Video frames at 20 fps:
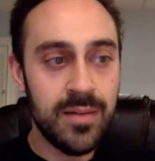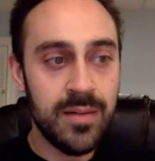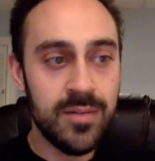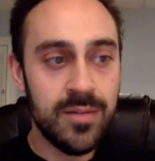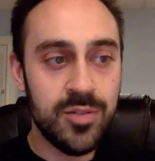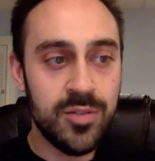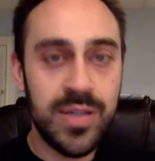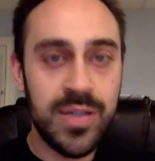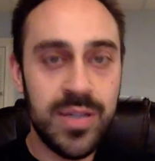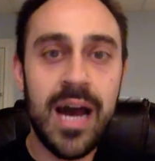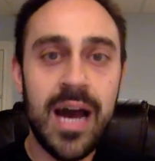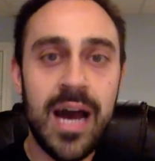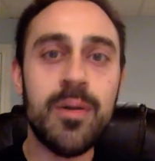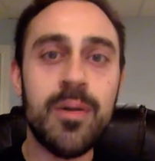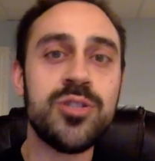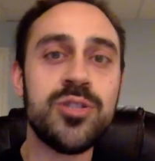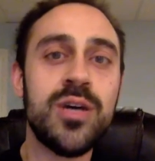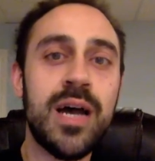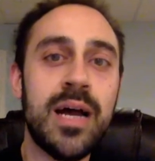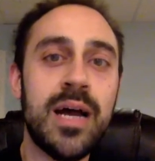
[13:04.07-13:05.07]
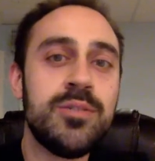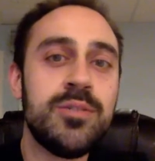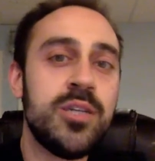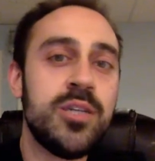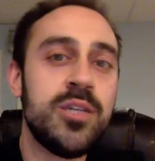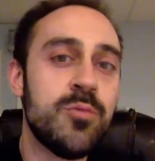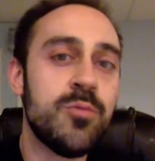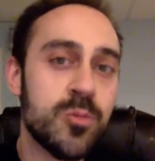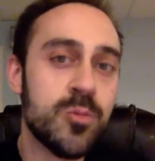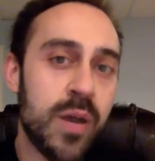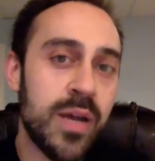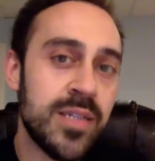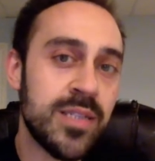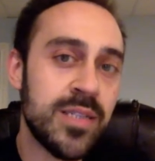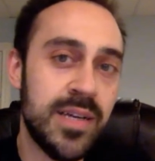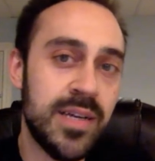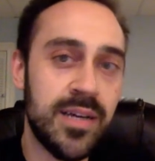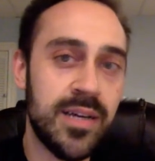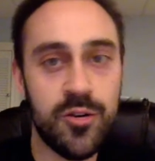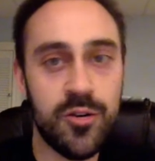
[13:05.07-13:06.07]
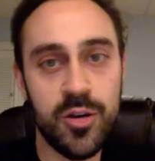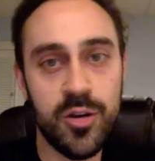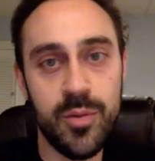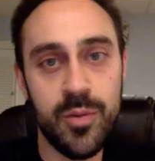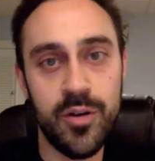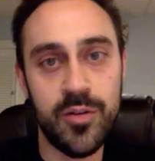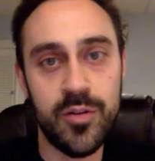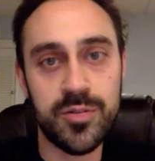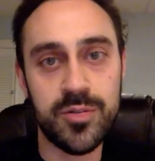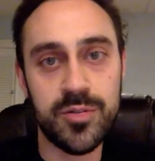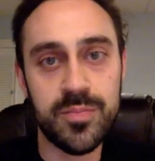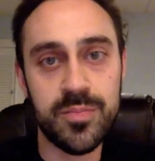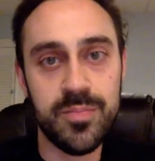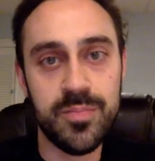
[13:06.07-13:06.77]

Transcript: just how much time she was wasting in her commute.